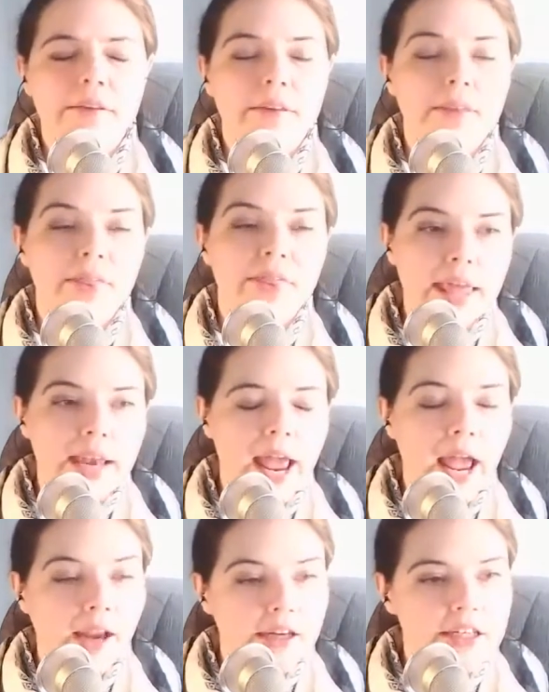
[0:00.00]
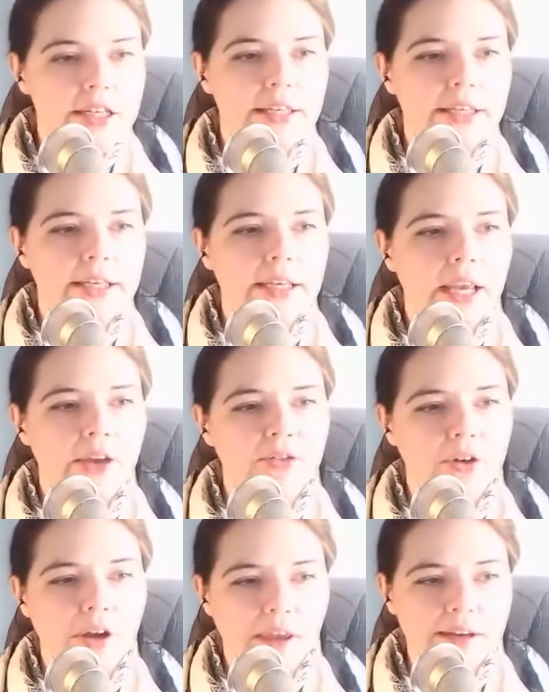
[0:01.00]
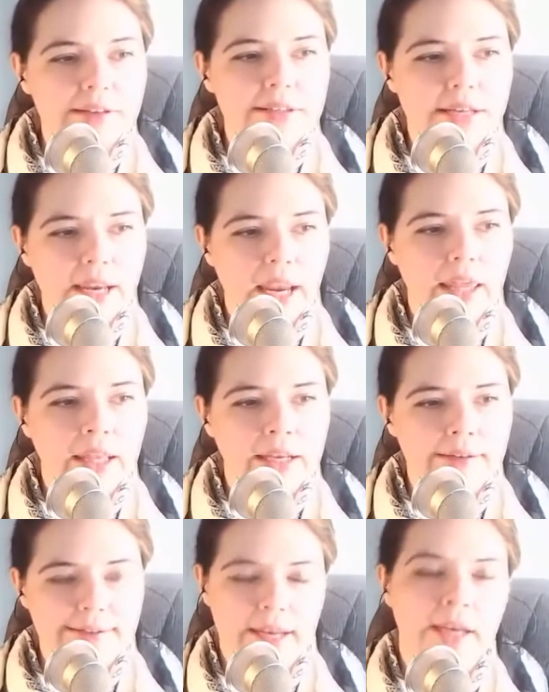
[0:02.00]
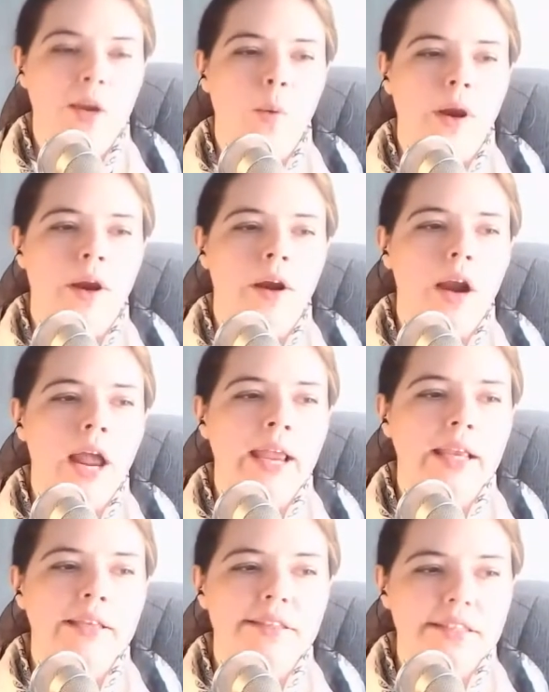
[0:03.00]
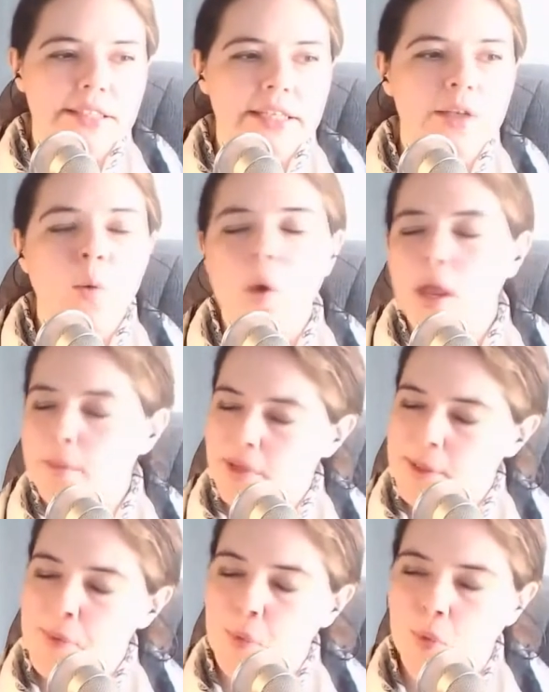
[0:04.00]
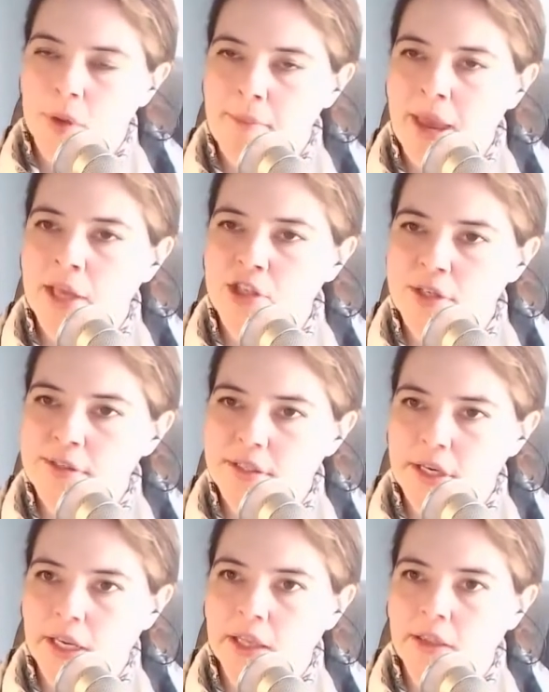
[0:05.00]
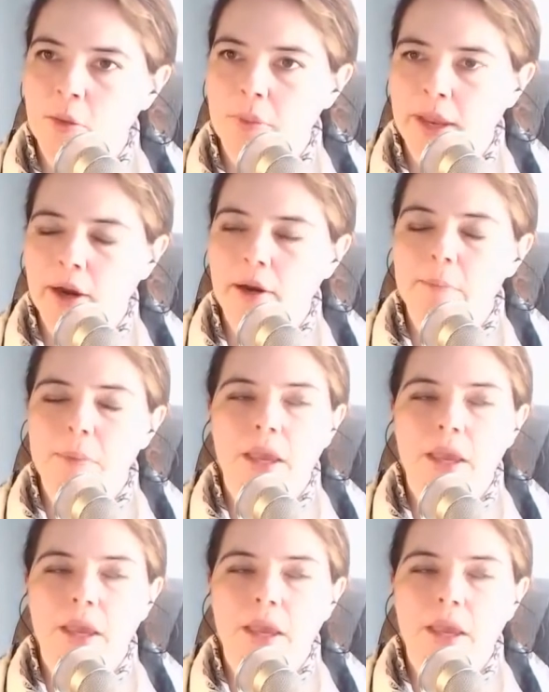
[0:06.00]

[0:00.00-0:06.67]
That actually, if you're going to stick aliens anywhere, I can see why people would imagine sticking them there.